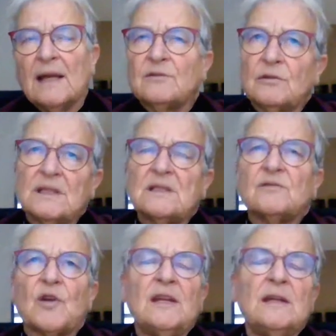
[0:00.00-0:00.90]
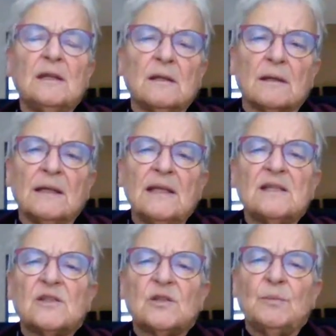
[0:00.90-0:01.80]
And this training
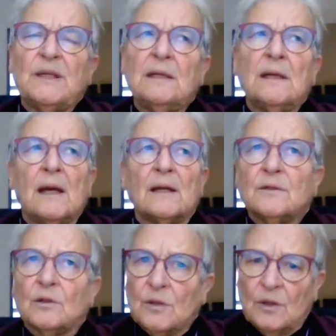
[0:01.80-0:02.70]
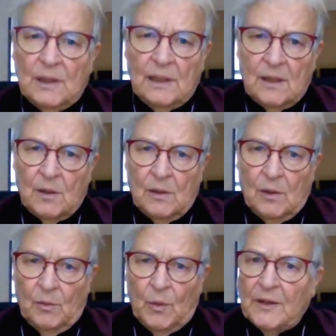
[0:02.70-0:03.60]
needs to be not only a
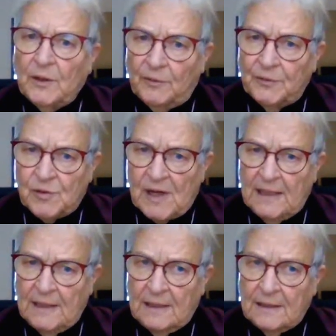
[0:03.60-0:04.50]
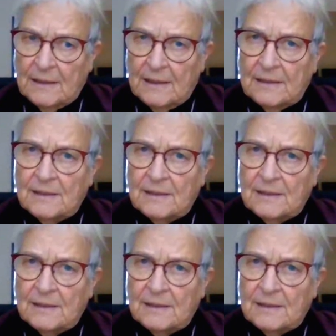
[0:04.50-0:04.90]
one-off training.